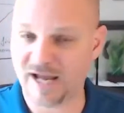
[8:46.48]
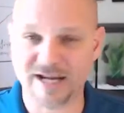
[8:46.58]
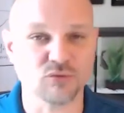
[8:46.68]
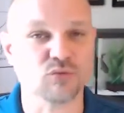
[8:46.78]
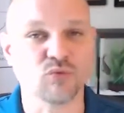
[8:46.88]

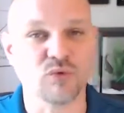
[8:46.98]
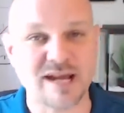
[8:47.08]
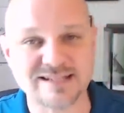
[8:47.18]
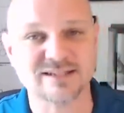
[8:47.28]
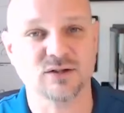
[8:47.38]

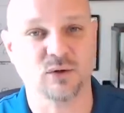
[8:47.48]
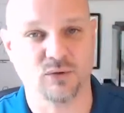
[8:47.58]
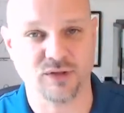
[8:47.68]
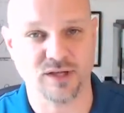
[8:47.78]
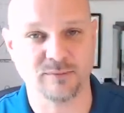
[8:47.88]
raise the
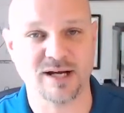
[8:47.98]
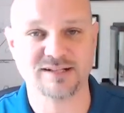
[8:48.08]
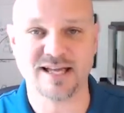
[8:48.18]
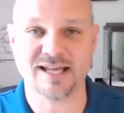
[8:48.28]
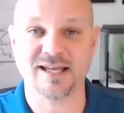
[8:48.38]
whole thing by
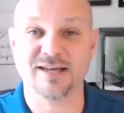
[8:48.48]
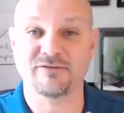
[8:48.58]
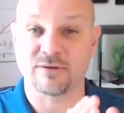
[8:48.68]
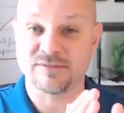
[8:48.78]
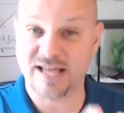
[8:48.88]
taking it
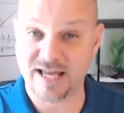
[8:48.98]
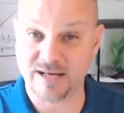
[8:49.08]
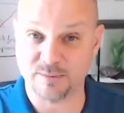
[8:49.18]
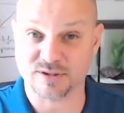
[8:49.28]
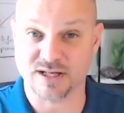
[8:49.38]
from
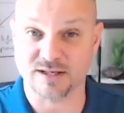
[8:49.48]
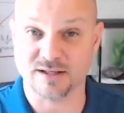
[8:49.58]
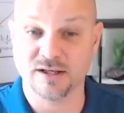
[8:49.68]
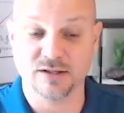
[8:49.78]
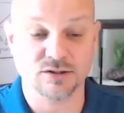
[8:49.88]
10%
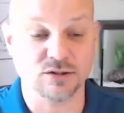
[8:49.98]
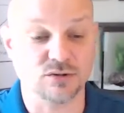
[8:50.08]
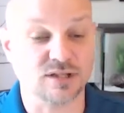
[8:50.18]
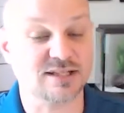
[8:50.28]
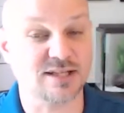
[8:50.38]
to,
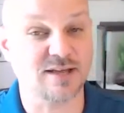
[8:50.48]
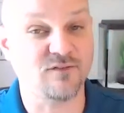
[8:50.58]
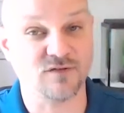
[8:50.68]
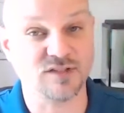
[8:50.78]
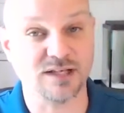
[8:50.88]
let's say,
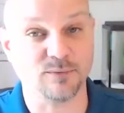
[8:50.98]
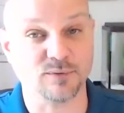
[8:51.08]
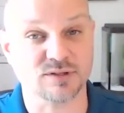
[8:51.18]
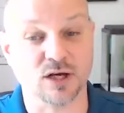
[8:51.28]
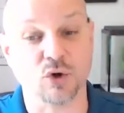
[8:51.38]

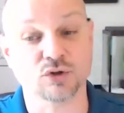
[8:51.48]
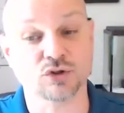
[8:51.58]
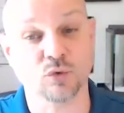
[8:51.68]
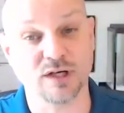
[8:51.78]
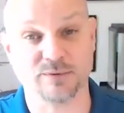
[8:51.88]
15% or
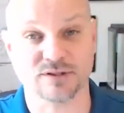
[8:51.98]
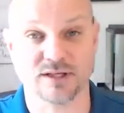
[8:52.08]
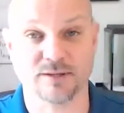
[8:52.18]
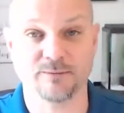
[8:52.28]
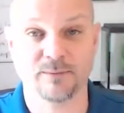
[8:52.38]

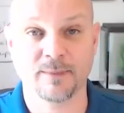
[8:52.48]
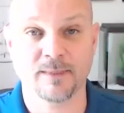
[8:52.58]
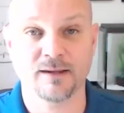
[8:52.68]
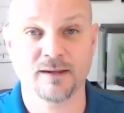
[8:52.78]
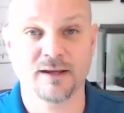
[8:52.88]
20%.
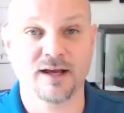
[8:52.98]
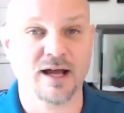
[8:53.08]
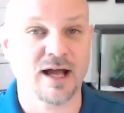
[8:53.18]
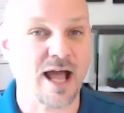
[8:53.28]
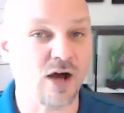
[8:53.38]

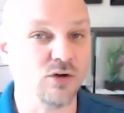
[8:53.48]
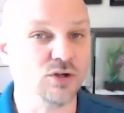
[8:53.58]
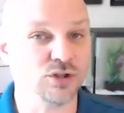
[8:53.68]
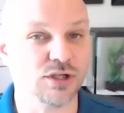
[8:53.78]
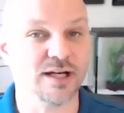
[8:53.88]
How
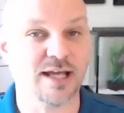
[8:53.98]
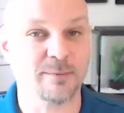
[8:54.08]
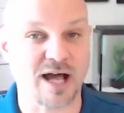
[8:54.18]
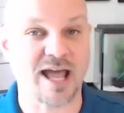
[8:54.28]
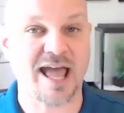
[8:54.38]
good am
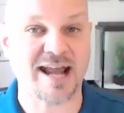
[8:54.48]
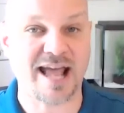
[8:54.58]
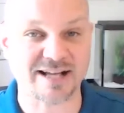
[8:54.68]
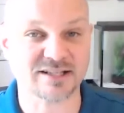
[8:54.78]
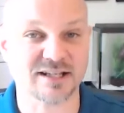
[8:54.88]
I at
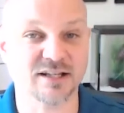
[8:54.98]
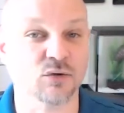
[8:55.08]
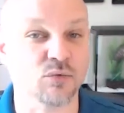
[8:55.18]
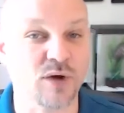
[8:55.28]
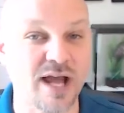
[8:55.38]
asking the
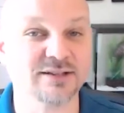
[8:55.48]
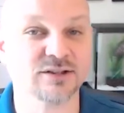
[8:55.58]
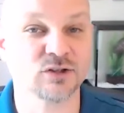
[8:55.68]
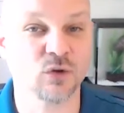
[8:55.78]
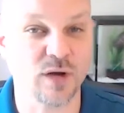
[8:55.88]
right
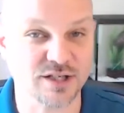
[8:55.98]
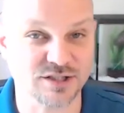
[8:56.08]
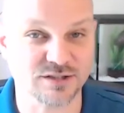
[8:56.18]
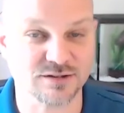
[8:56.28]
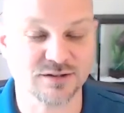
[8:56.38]

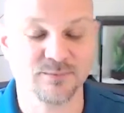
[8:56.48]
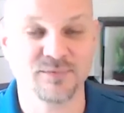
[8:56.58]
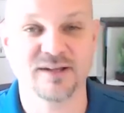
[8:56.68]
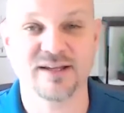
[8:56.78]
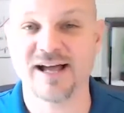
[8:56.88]
questions?
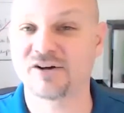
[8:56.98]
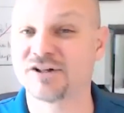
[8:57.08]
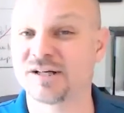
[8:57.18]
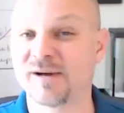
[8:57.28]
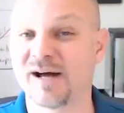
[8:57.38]
How
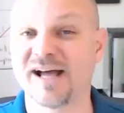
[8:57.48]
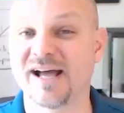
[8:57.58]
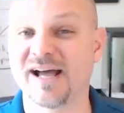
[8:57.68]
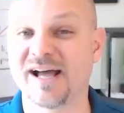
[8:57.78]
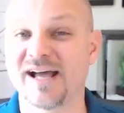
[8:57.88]
good am I
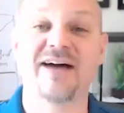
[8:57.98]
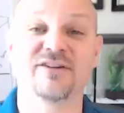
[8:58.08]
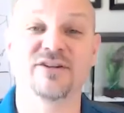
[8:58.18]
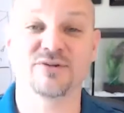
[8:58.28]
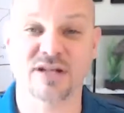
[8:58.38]
at
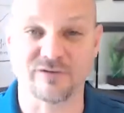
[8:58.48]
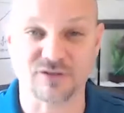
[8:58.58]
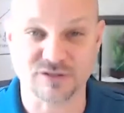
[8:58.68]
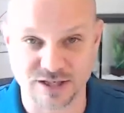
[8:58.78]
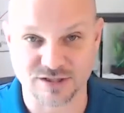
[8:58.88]
having those
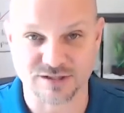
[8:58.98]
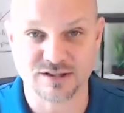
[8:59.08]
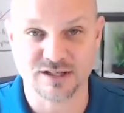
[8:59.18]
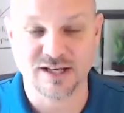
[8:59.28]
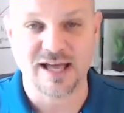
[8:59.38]
conversations?
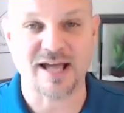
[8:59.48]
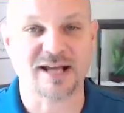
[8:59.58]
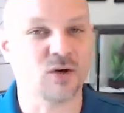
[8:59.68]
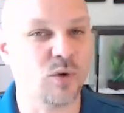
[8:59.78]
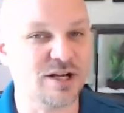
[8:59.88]

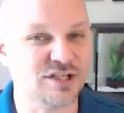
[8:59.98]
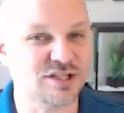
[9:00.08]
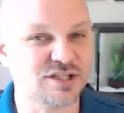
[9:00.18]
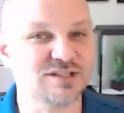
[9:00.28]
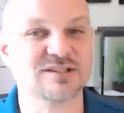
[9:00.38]
And
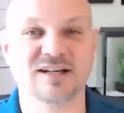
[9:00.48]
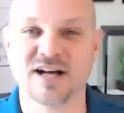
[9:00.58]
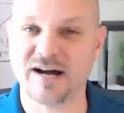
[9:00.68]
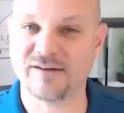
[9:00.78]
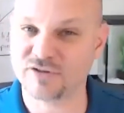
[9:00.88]
questions,
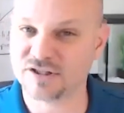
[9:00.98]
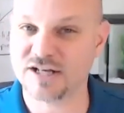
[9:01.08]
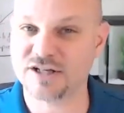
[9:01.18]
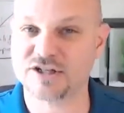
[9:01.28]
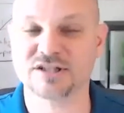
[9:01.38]

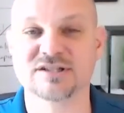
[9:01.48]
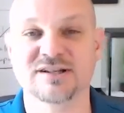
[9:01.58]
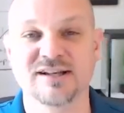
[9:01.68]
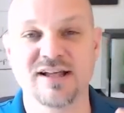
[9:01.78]
conversations,